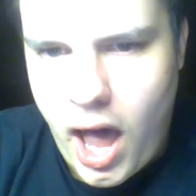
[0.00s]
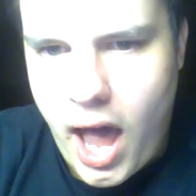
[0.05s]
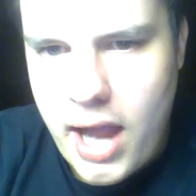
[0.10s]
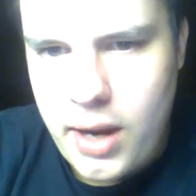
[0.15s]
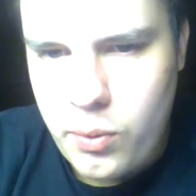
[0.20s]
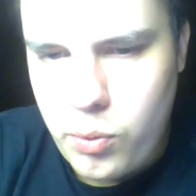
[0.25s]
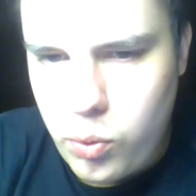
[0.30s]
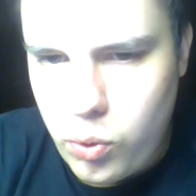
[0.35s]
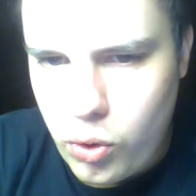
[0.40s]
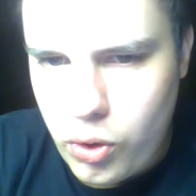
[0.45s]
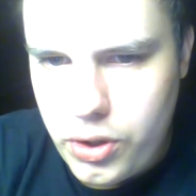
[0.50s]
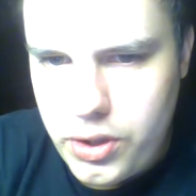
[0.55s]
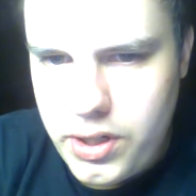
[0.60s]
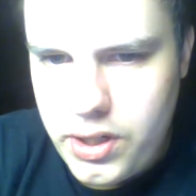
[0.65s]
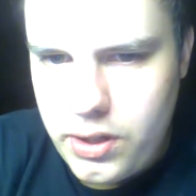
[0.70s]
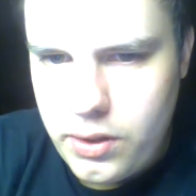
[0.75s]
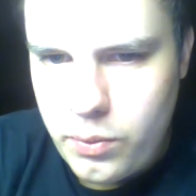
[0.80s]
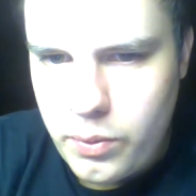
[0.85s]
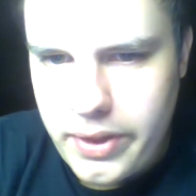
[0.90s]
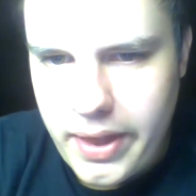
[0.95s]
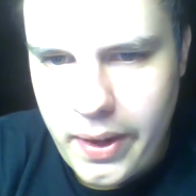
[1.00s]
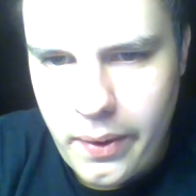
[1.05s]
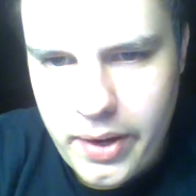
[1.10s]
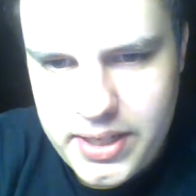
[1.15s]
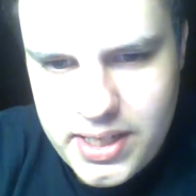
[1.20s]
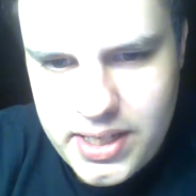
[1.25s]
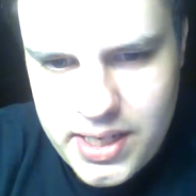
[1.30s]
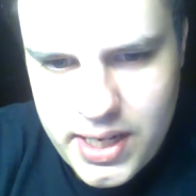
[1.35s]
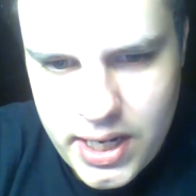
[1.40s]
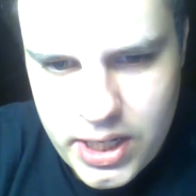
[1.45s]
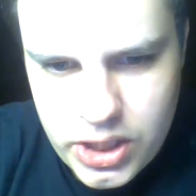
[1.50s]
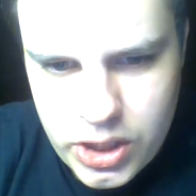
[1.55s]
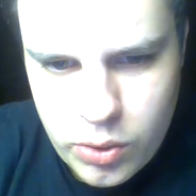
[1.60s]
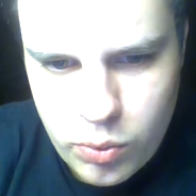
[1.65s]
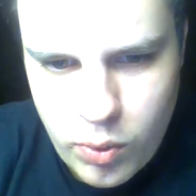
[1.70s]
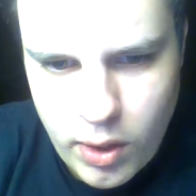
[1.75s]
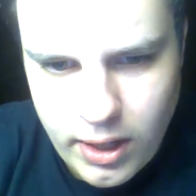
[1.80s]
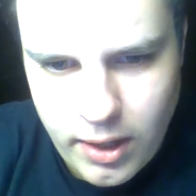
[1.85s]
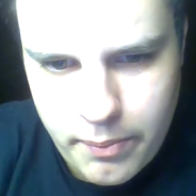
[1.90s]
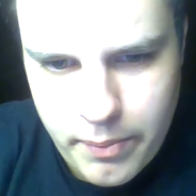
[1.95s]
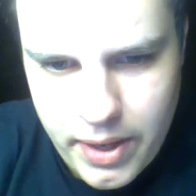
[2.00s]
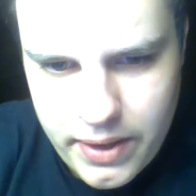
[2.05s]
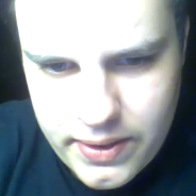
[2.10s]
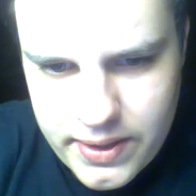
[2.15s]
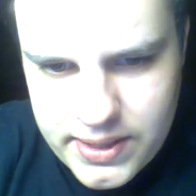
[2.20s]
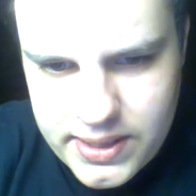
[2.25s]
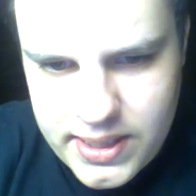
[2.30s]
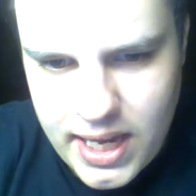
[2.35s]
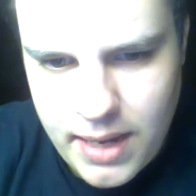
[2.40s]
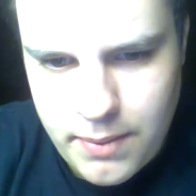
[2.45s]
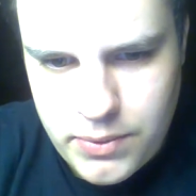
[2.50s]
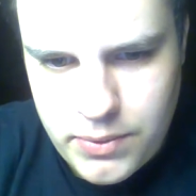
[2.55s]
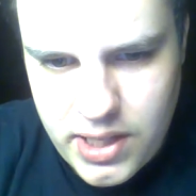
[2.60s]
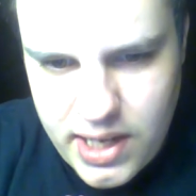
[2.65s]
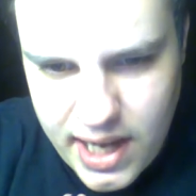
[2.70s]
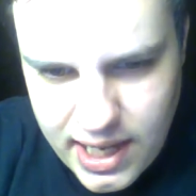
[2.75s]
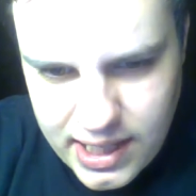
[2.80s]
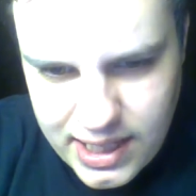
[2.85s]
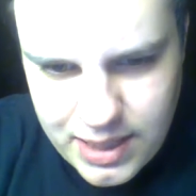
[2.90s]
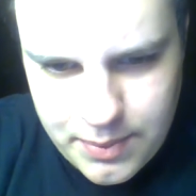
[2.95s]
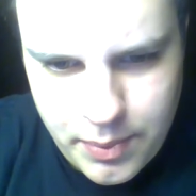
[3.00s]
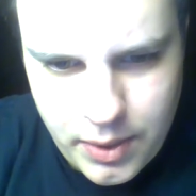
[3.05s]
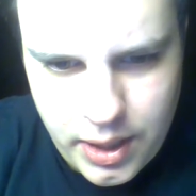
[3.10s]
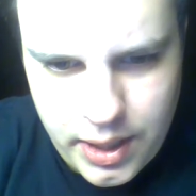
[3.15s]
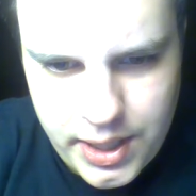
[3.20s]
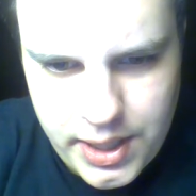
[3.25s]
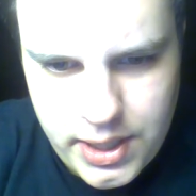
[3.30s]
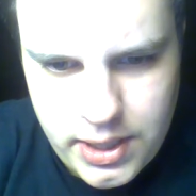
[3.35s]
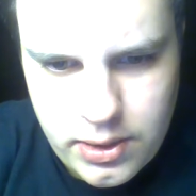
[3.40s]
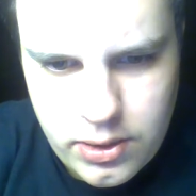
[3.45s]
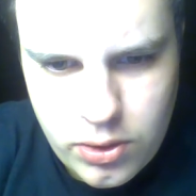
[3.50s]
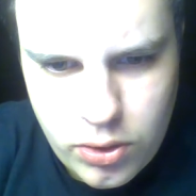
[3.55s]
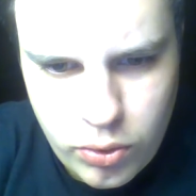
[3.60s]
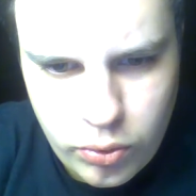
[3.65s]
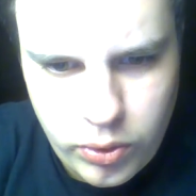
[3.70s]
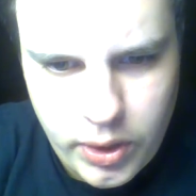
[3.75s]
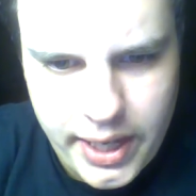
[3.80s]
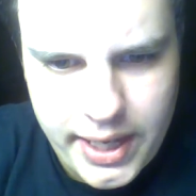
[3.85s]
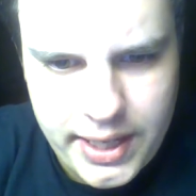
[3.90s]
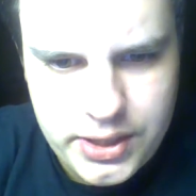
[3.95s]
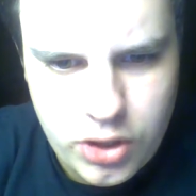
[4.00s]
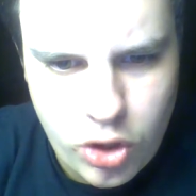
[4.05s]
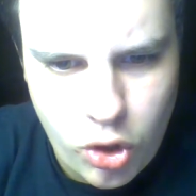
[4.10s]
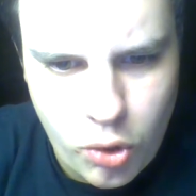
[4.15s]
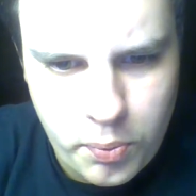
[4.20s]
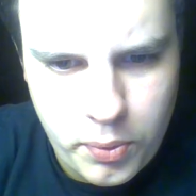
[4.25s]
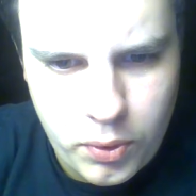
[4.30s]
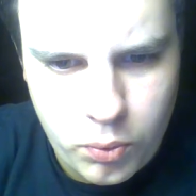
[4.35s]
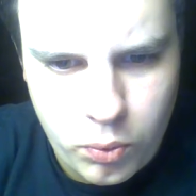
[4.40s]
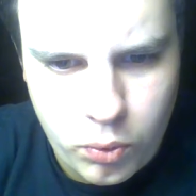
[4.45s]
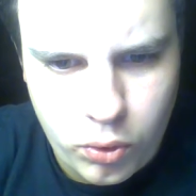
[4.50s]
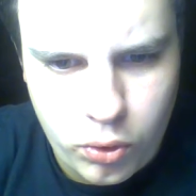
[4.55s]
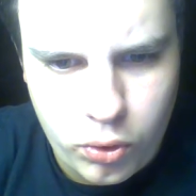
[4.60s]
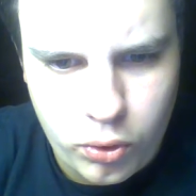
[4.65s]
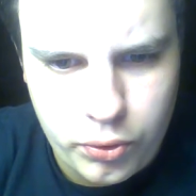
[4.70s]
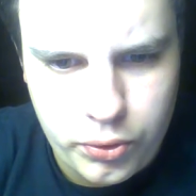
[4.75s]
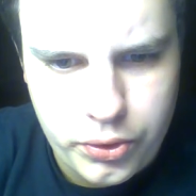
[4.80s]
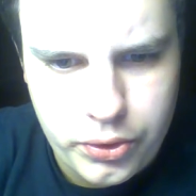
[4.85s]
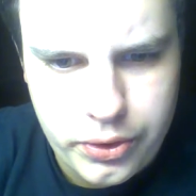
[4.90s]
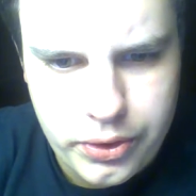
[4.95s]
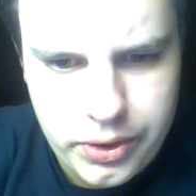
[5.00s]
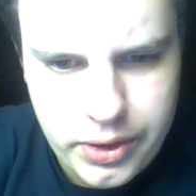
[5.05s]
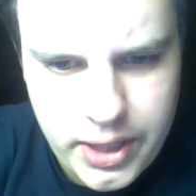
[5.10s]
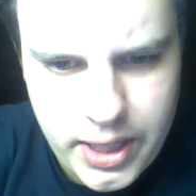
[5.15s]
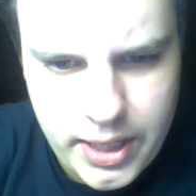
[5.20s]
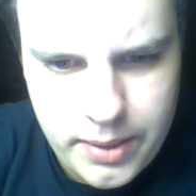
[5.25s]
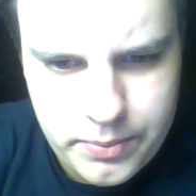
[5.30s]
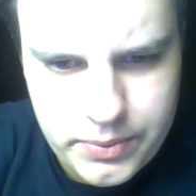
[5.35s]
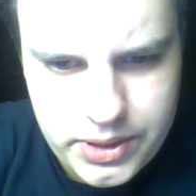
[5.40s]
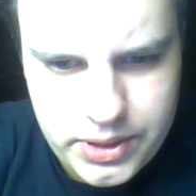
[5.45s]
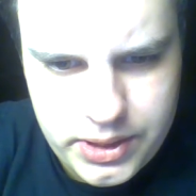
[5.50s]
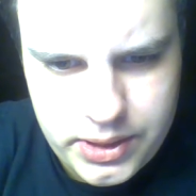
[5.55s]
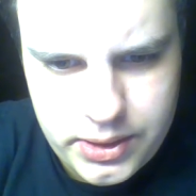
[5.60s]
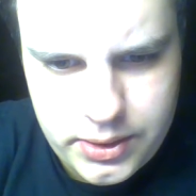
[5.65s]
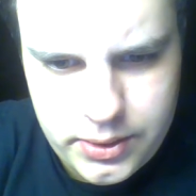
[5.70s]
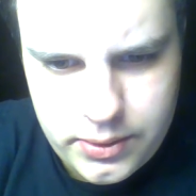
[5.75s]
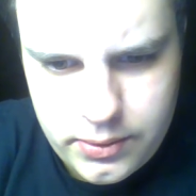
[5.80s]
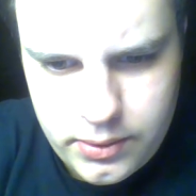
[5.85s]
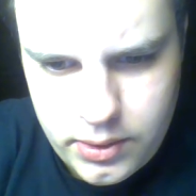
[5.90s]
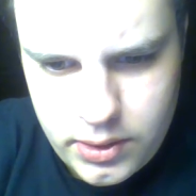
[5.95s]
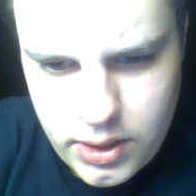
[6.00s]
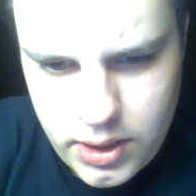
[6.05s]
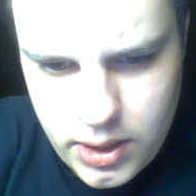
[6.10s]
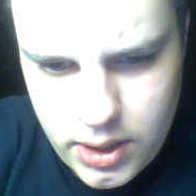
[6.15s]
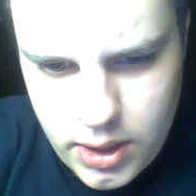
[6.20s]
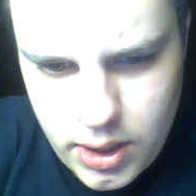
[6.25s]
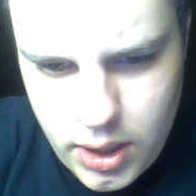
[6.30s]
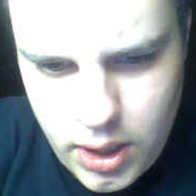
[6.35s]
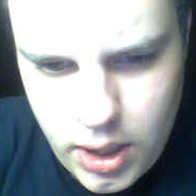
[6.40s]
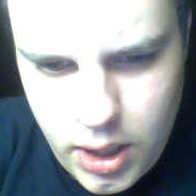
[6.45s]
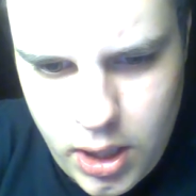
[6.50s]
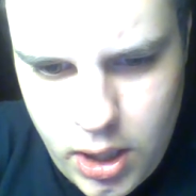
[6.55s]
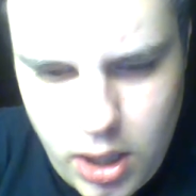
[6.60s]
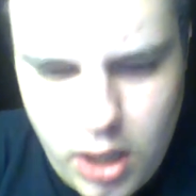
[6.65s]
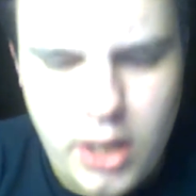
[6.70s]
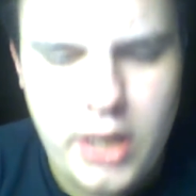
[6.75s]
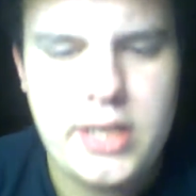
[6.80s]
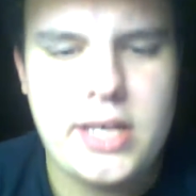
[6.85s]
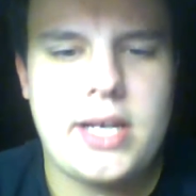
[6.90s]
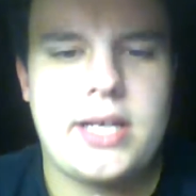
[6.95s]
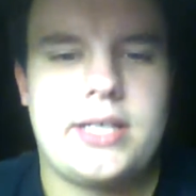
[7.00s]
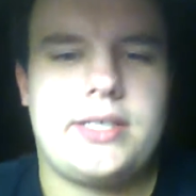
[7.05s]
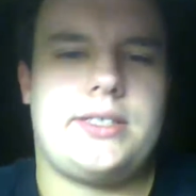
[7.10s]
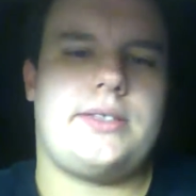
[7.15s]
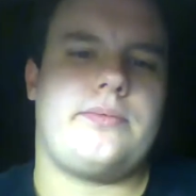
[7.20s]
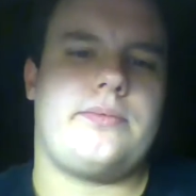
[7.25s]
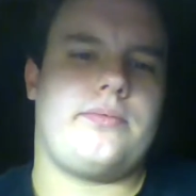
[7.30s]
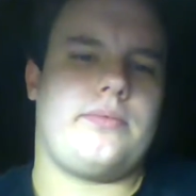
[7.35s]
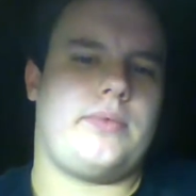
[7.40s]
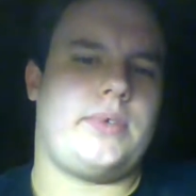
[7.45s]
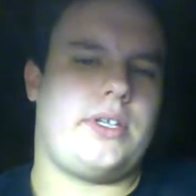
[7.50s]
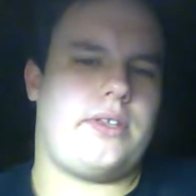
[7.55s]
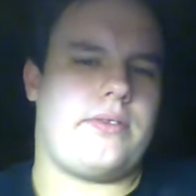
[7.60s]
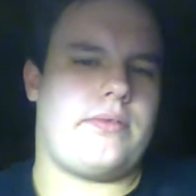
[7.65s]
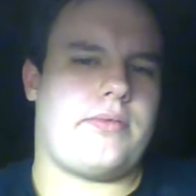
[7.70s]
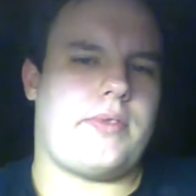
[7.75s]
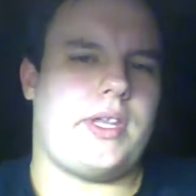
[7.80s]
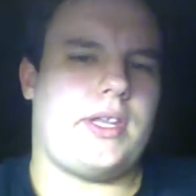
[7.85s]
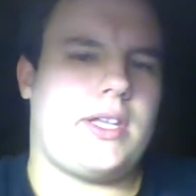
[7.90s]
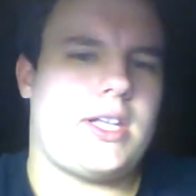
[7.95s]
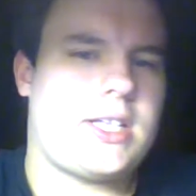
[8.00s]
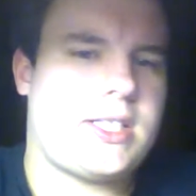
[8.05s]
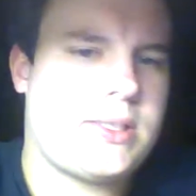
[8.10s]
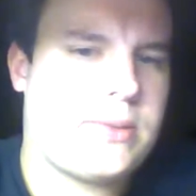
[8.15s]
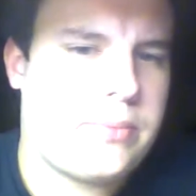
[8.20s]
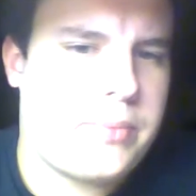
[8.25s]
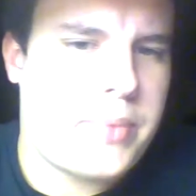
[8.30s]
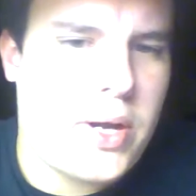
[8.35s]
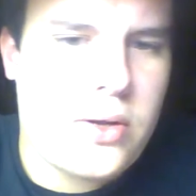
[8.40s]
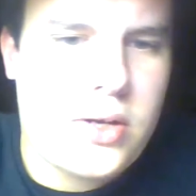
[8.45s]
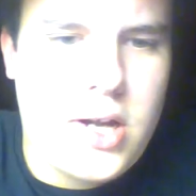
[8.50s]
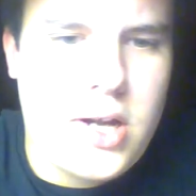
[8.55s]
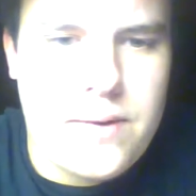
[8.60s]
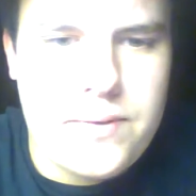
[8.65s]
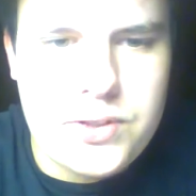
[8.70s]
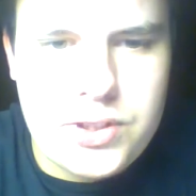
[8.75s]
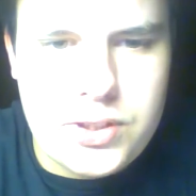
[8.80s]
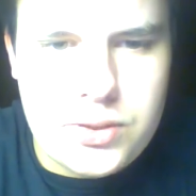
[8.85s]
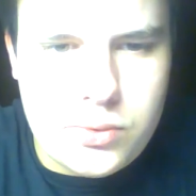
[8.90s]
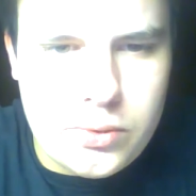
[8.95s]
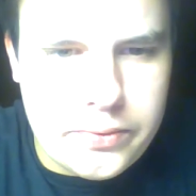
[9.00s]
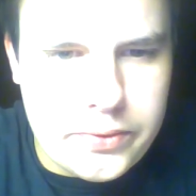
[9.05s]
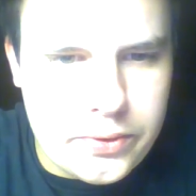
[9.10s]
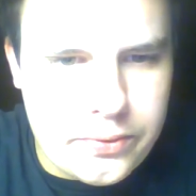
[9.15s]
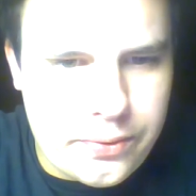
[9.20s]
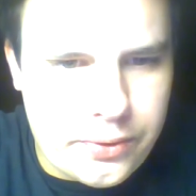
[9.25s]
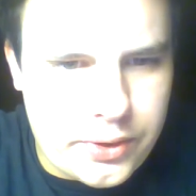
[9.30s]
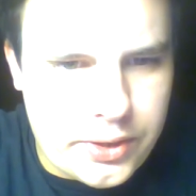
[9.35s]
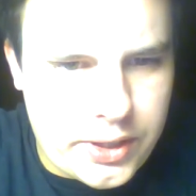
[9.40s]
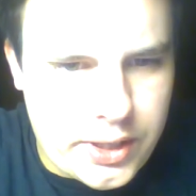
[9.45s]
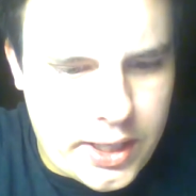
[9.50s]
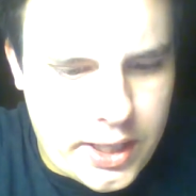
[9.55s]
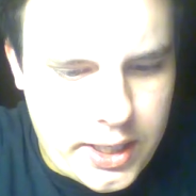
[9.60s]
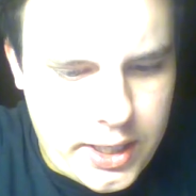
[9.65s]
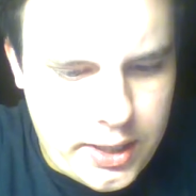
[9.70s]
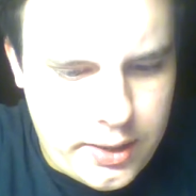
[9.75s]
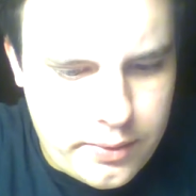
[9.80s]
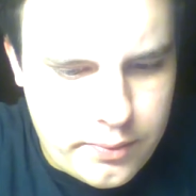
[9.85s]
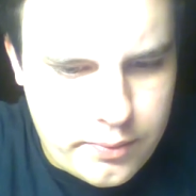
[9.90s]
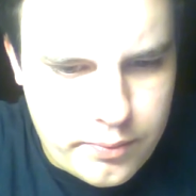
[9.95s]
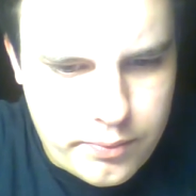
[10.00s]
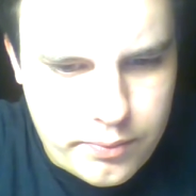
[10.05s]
I would, without hesitation, recommend this game to anybody who likes open world games. Alright guys, I think that about covers this review for today.